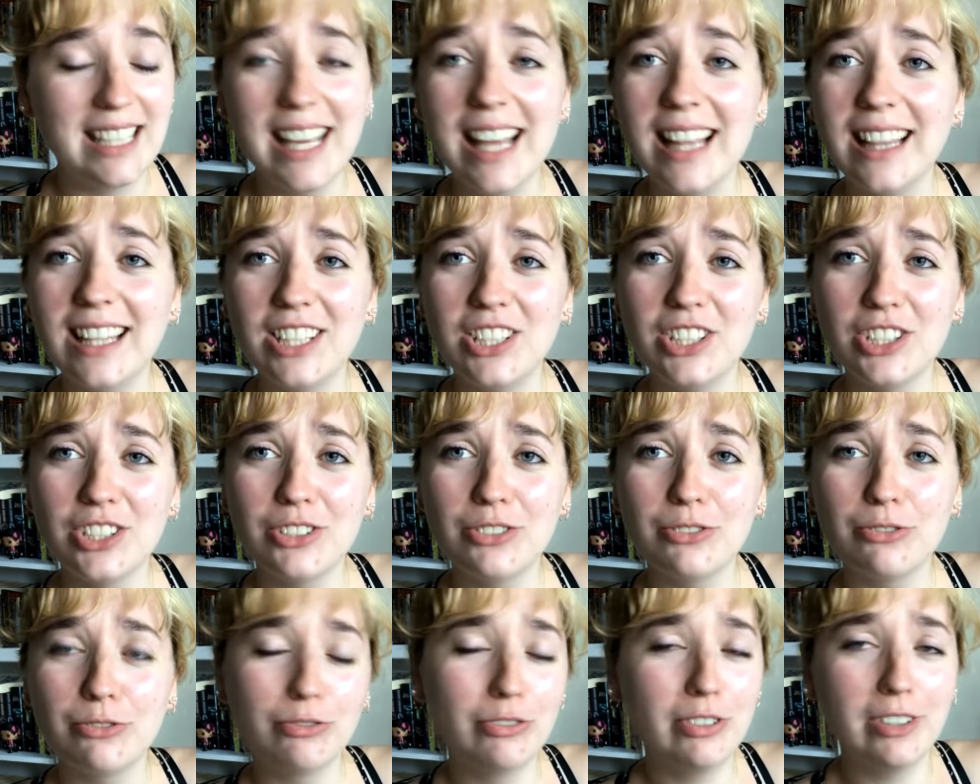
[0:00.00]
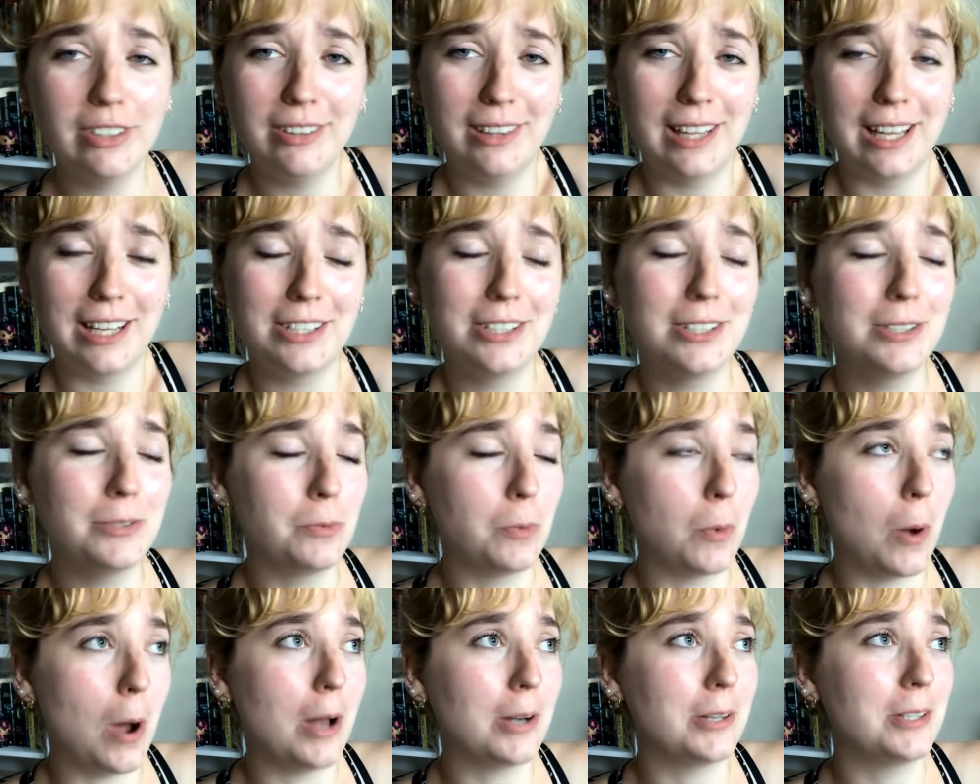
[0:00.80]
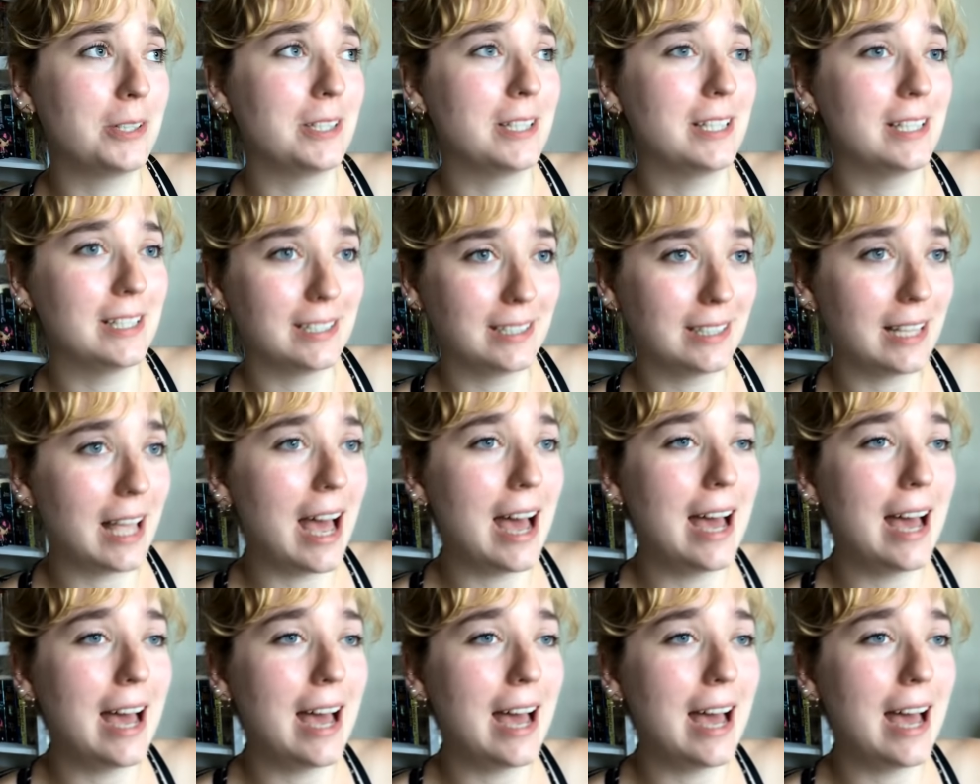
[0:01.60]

yeah, let's just watch this.